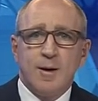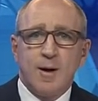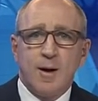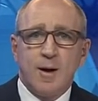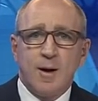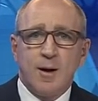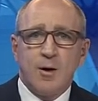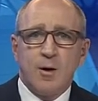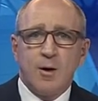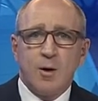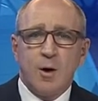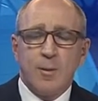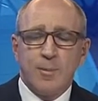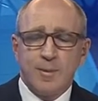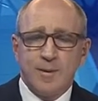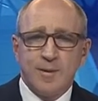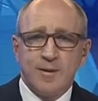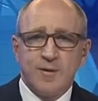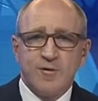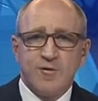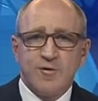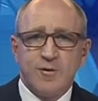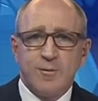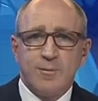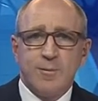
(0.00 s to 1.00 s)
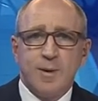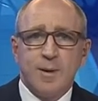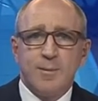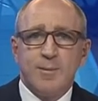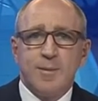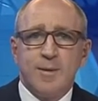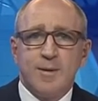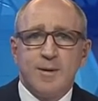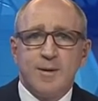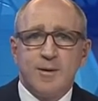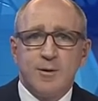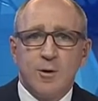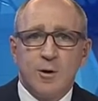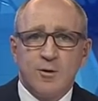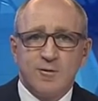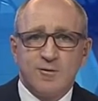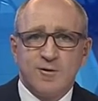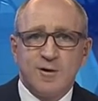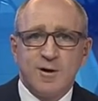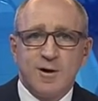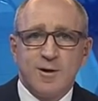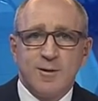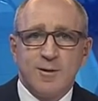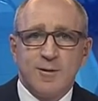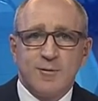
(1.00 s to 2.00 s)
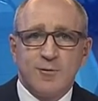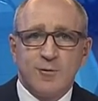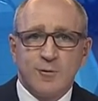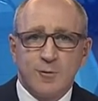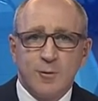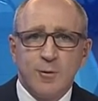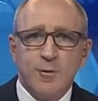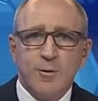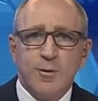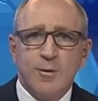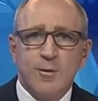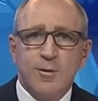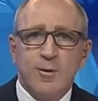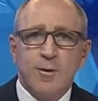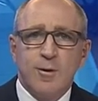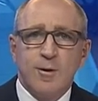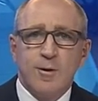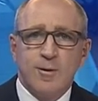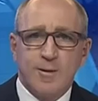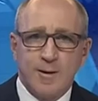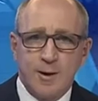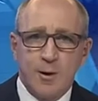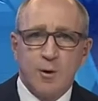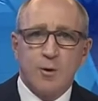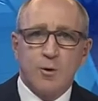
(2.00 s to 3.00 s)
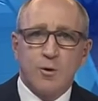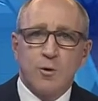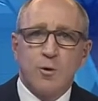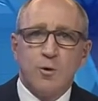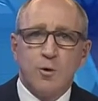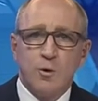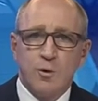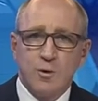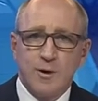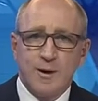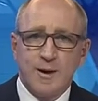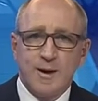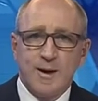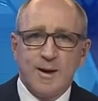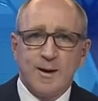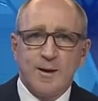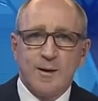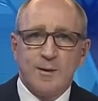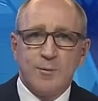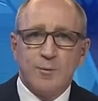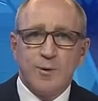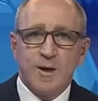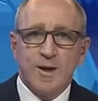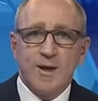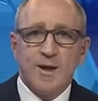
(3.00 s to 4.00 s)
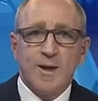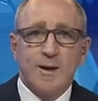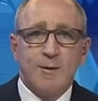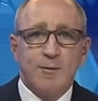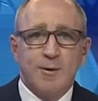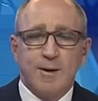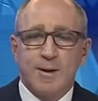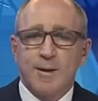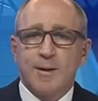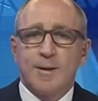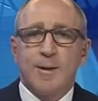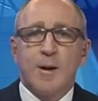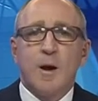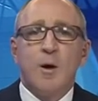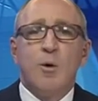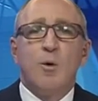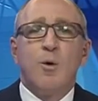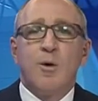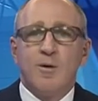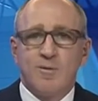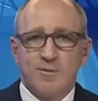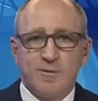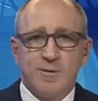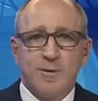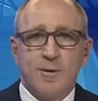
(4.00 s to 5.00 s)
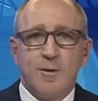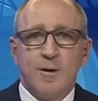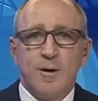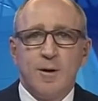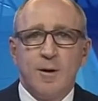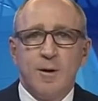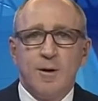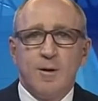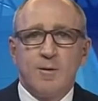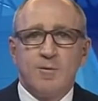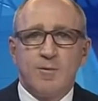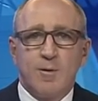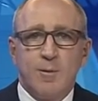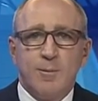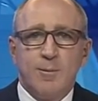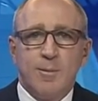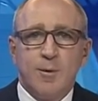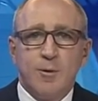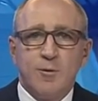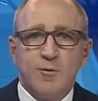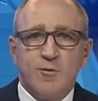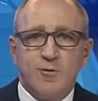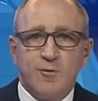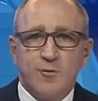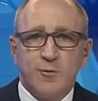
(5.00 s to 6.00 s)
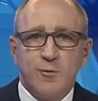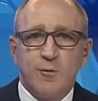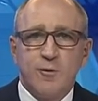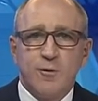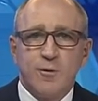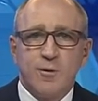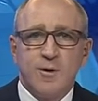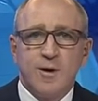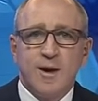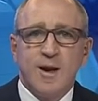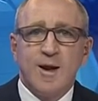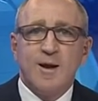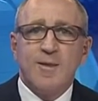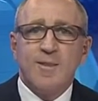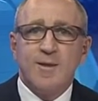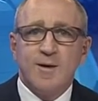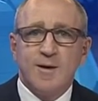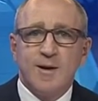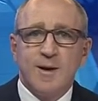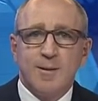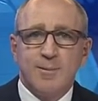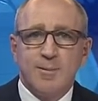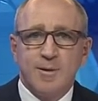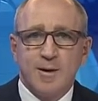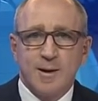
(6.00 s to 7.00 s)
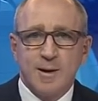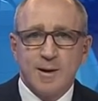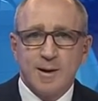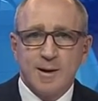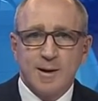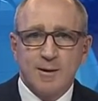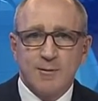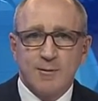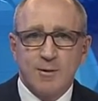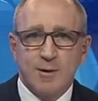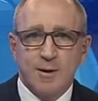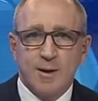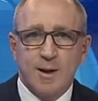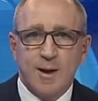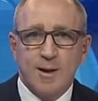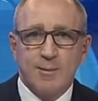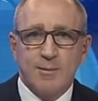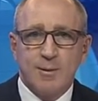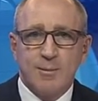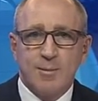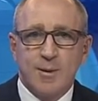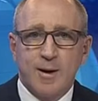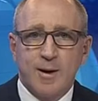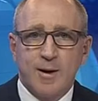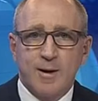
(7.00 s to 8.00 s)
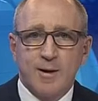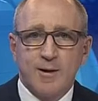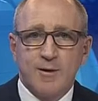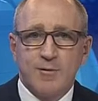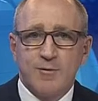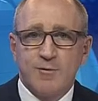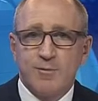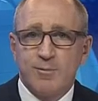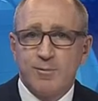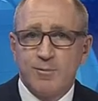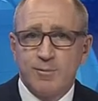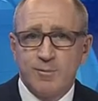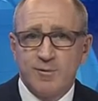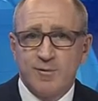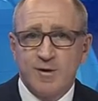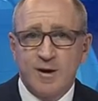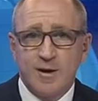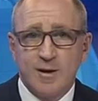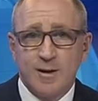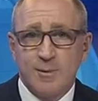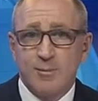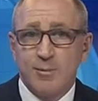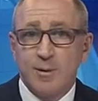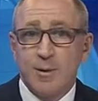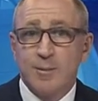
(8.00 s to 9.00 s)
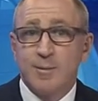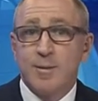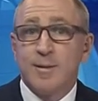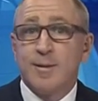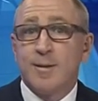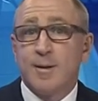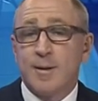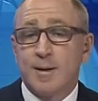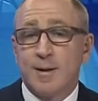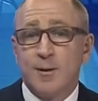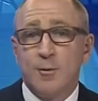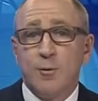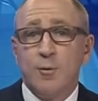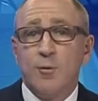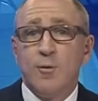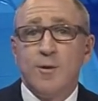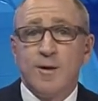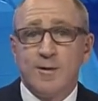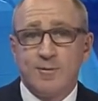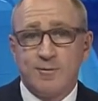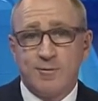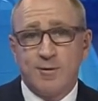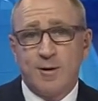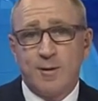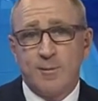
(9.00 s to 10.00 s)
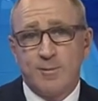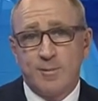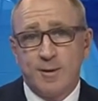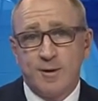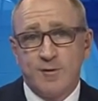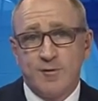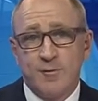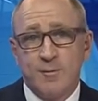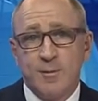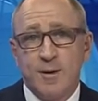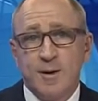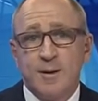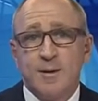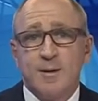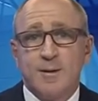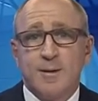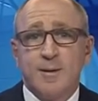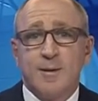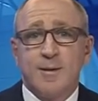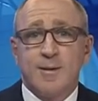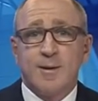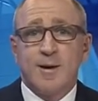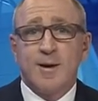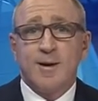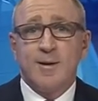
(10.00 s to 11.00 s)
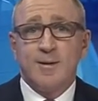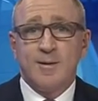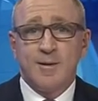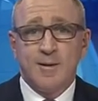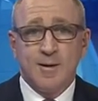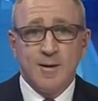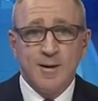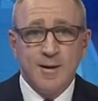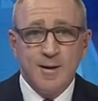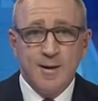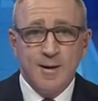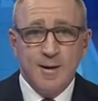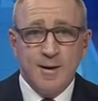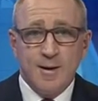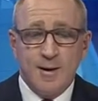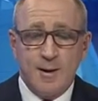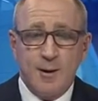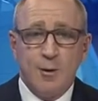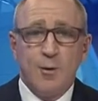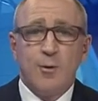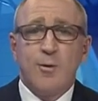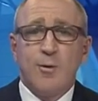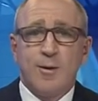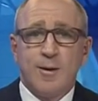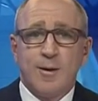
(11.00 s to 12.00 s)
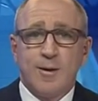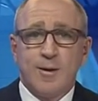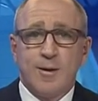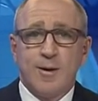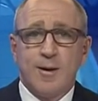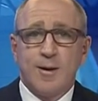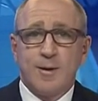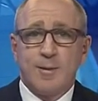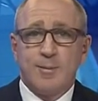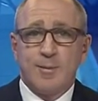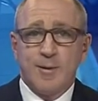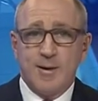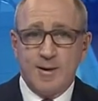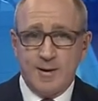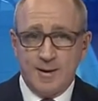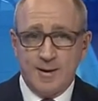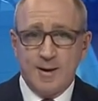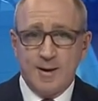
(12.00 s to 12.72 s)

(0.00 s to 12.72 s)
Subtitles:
opposition members not telling the truth, then I'll call it out. We hear it so often from Bill Shorten and the Deputy Leader of the Labor Party, Tanya Plibersek, and all their frontbench ministers saying that health has been